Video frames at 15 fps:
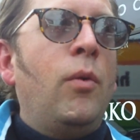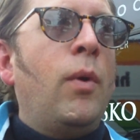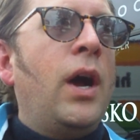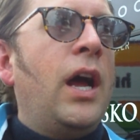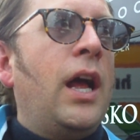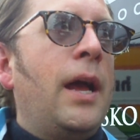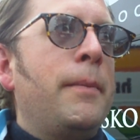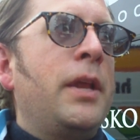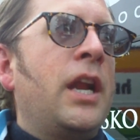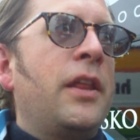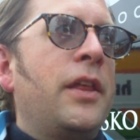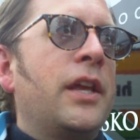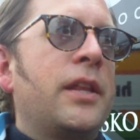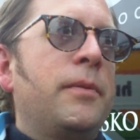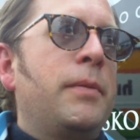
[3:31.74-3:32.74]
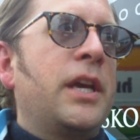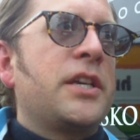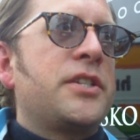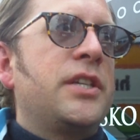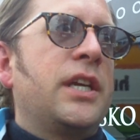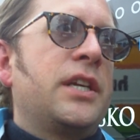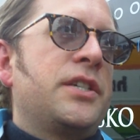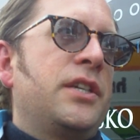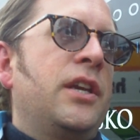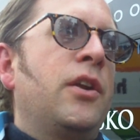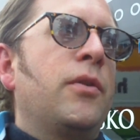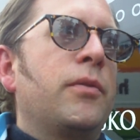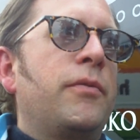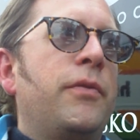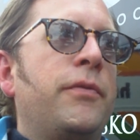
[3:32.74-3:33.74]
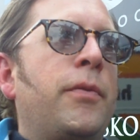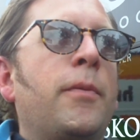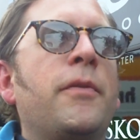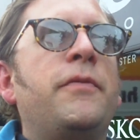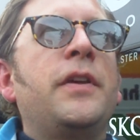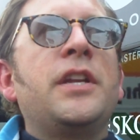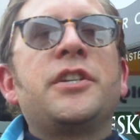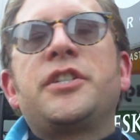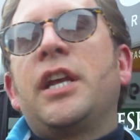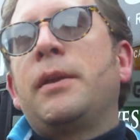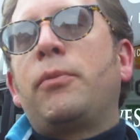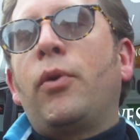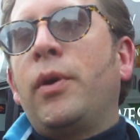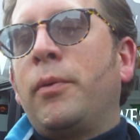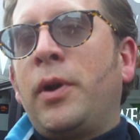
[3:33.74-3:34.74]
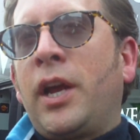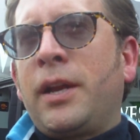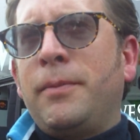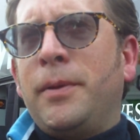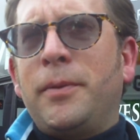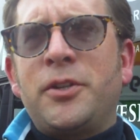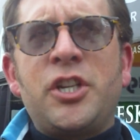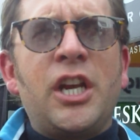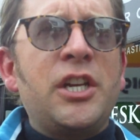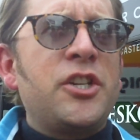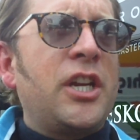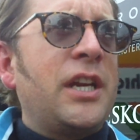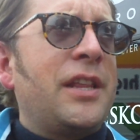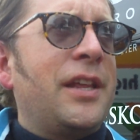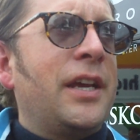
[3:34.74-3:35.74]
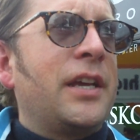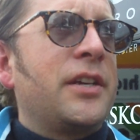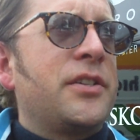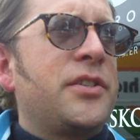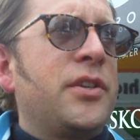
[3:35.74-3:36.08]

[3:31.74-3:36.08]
Well, I mean, I think the biggest thing is that, from a fitness standpoint, we're not going to be able to change anything.